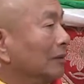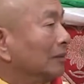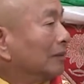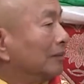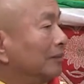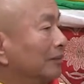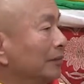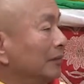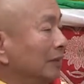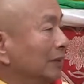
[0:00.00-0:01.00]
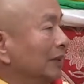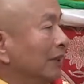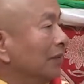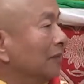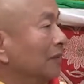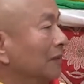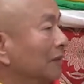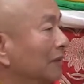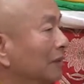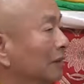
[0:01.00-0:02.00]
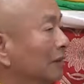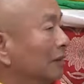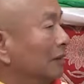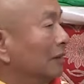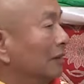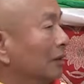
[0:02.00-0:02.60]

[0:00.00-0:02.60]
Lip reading: leaving Taiwan on May,